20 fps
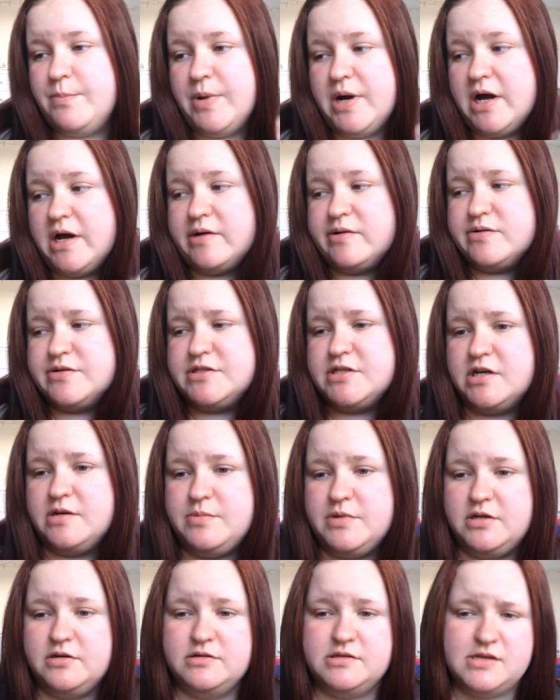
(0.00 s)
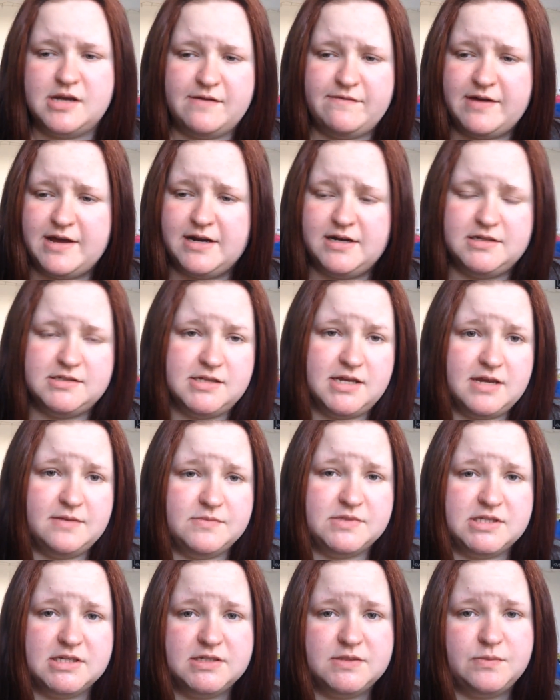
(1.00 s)
But also because I've had
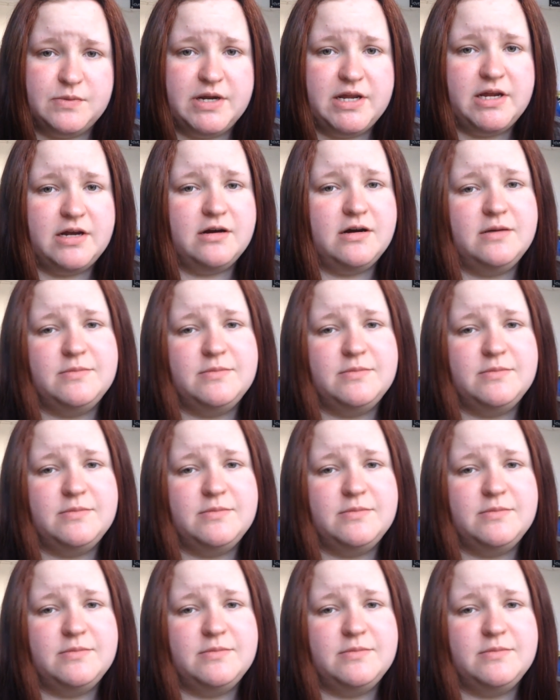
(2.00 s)
exams this week,